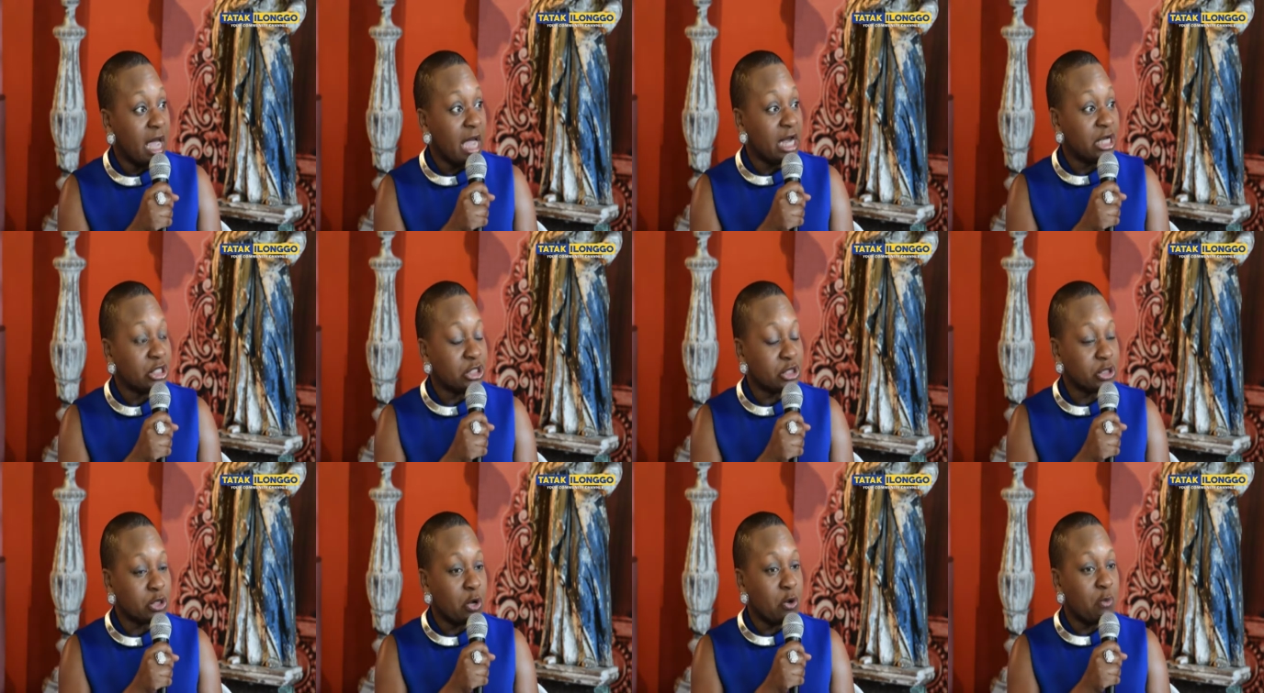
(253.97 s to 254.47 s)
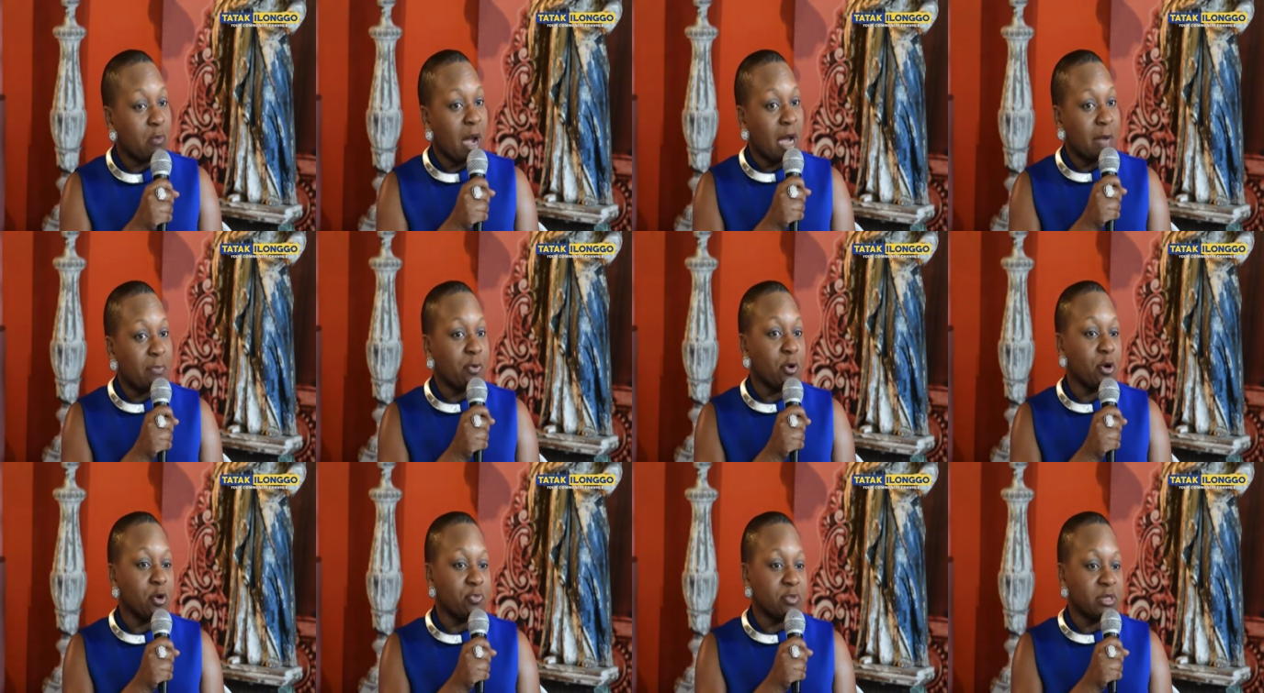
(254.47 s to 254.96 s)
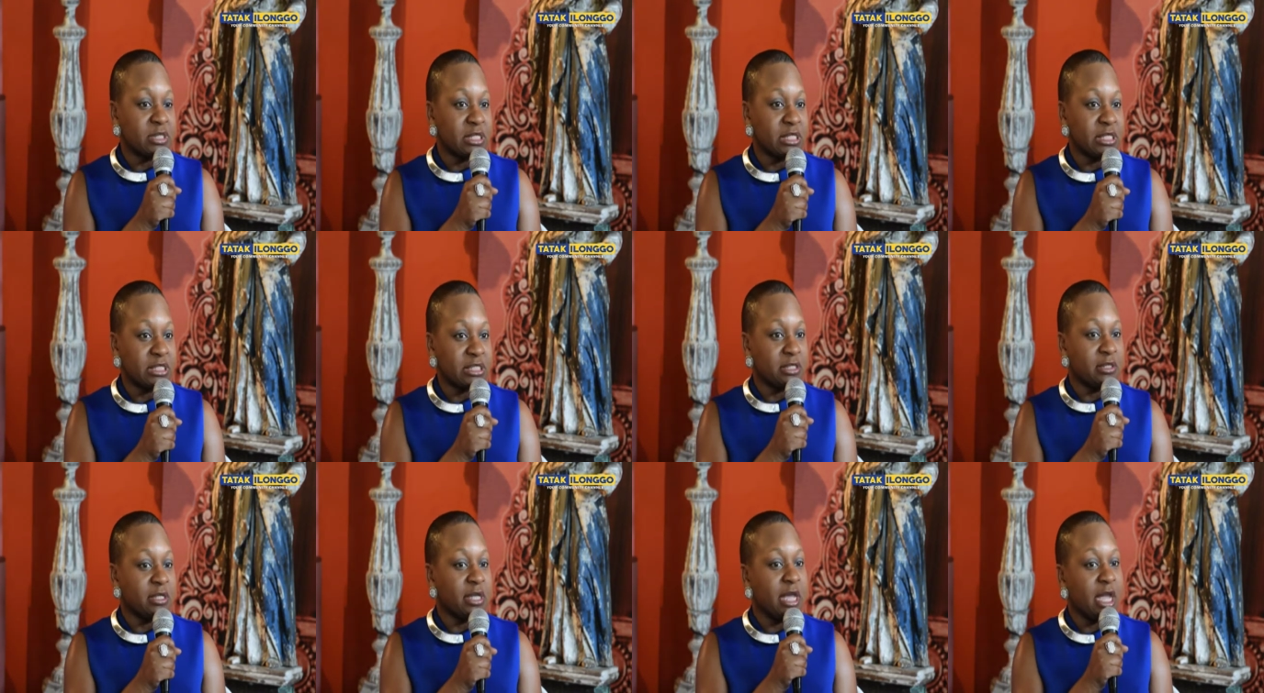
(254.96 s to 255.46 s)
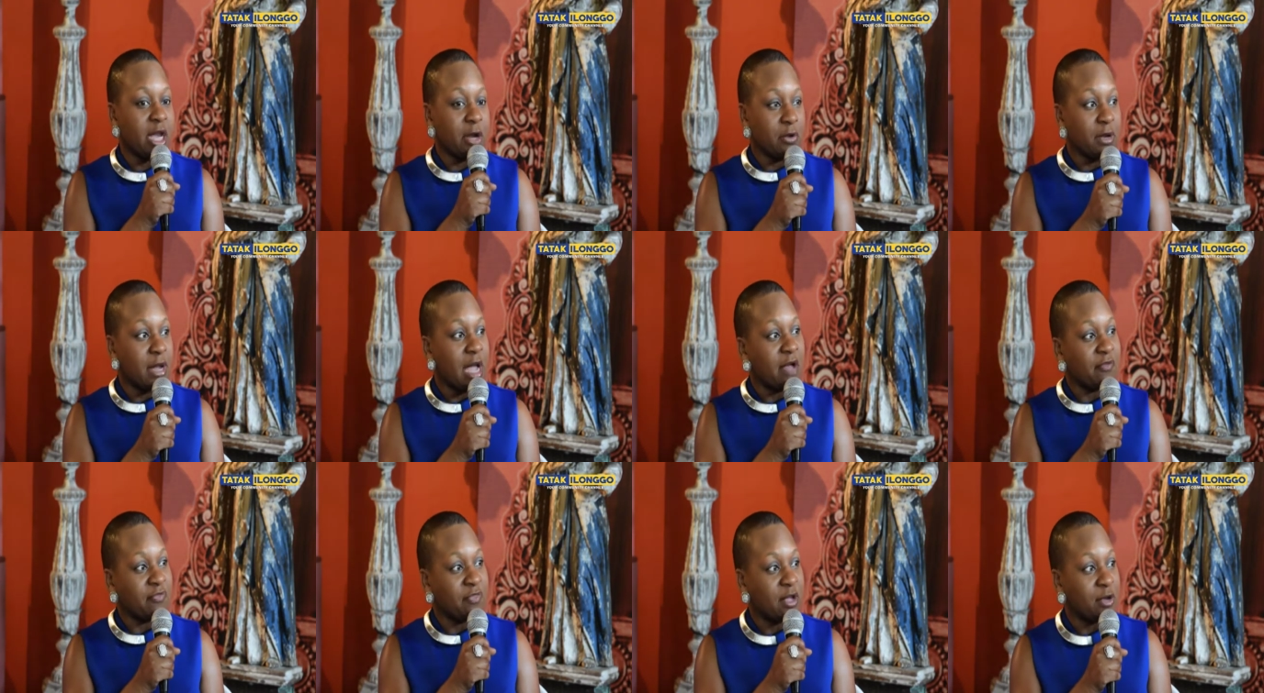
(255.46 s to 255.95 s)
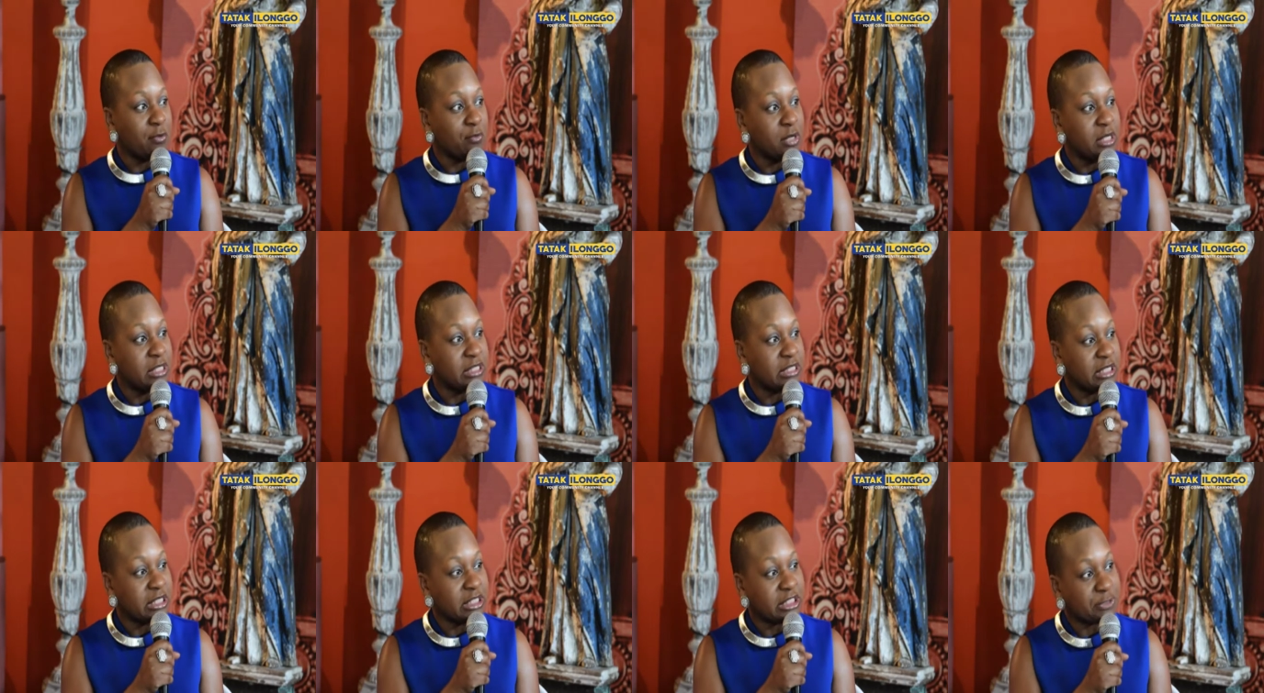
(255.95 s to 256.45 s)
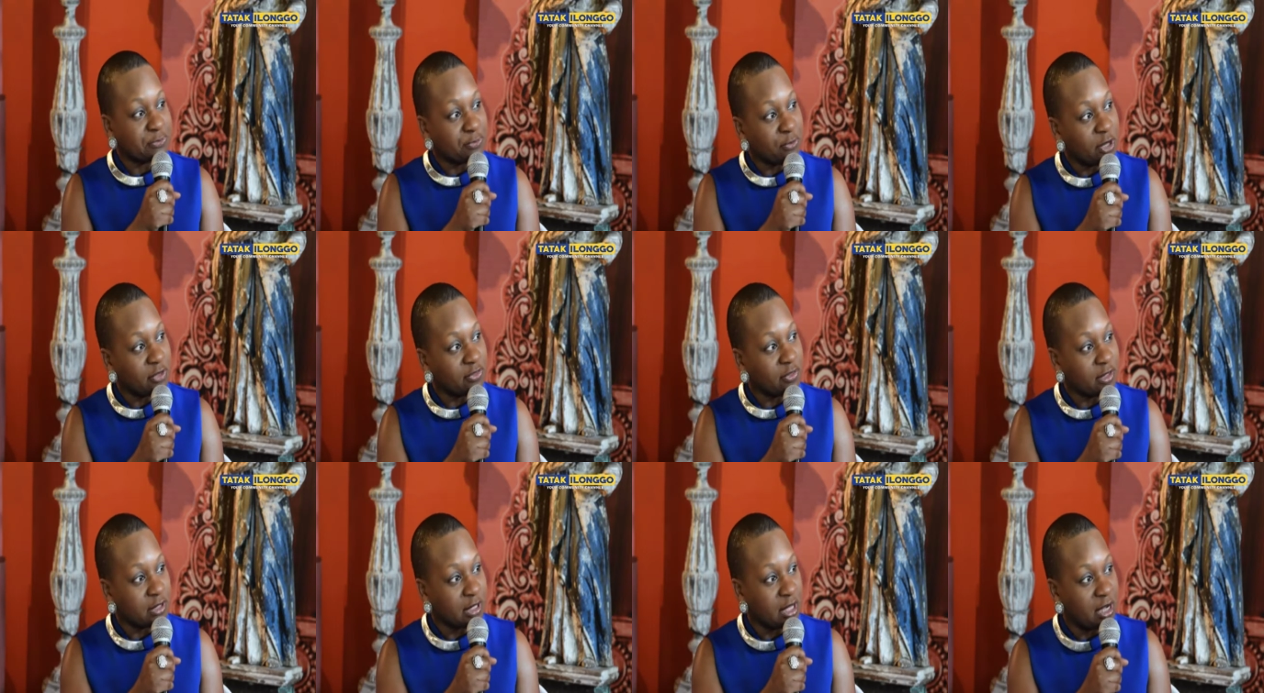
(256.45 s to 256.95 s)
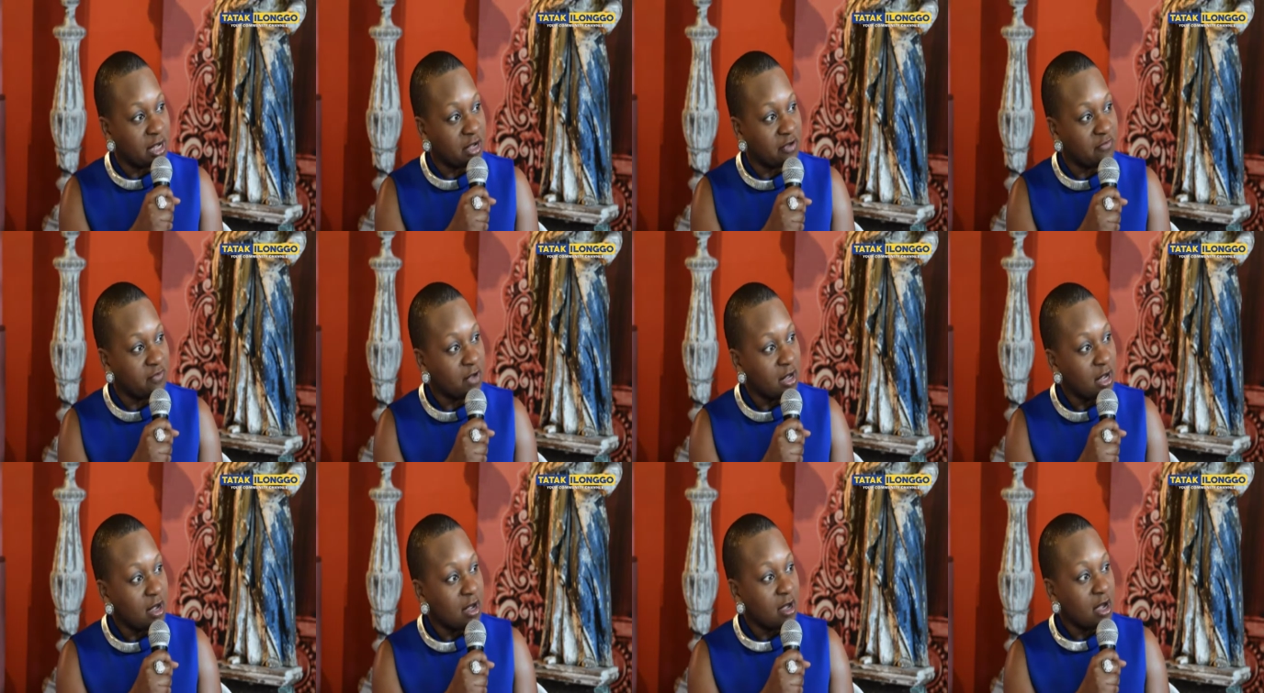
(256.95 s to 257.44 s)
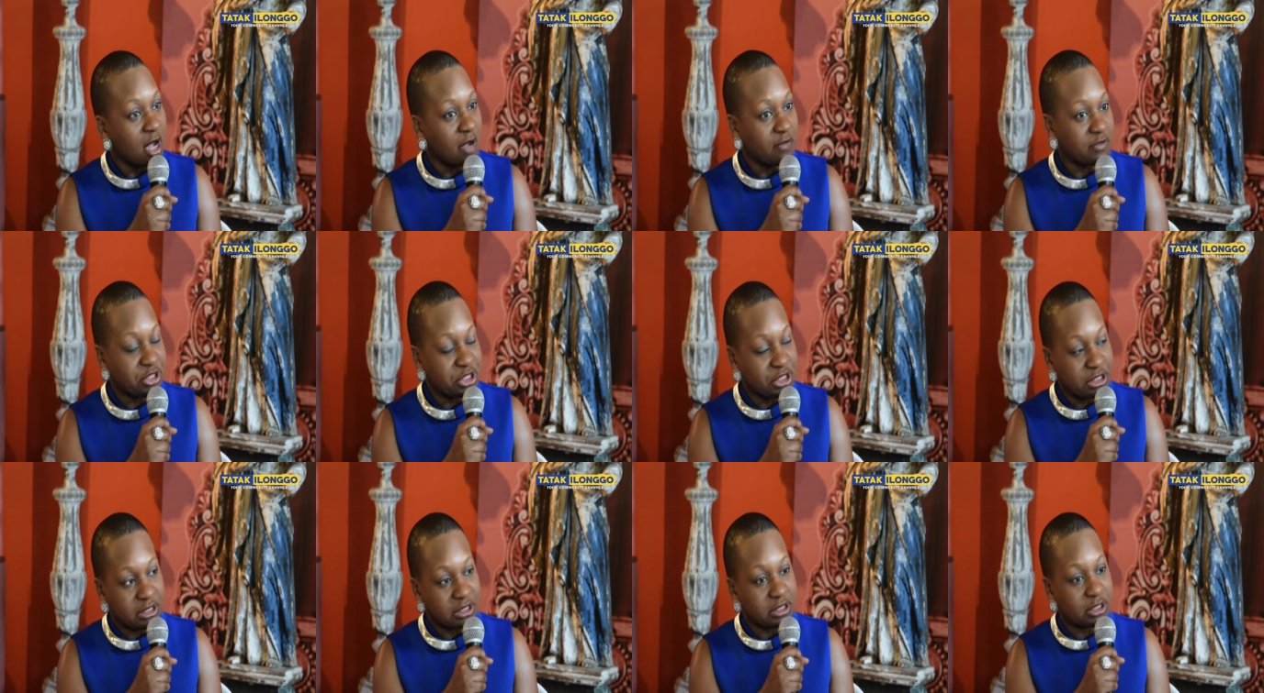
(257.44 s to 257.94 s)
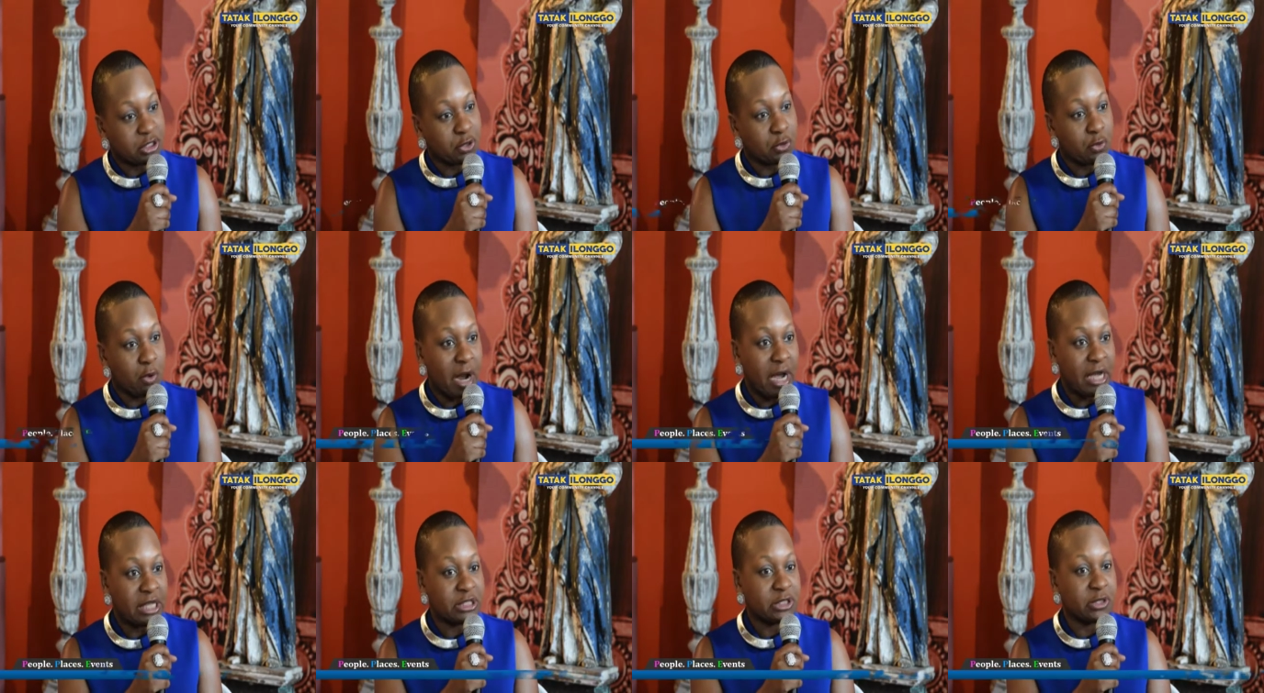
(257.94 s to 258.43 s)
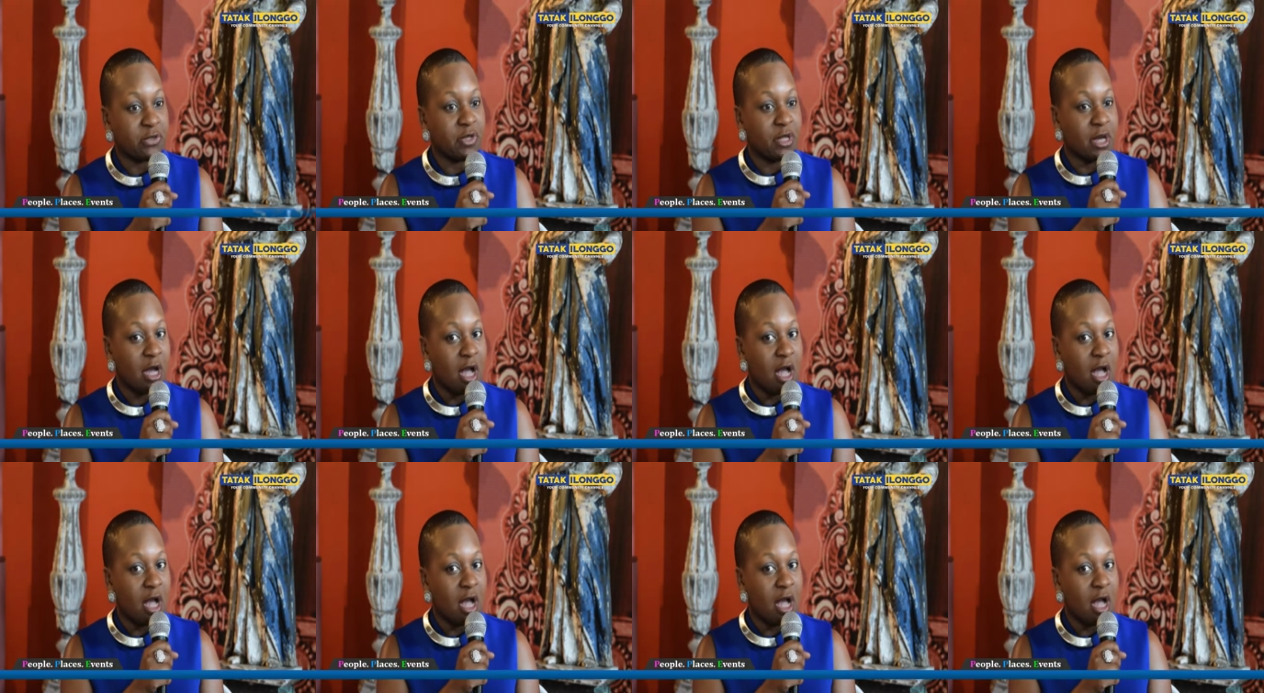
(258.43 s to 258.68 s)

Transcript: And so my purpose is to carry out that reason and spread the love of Jesus Christ so that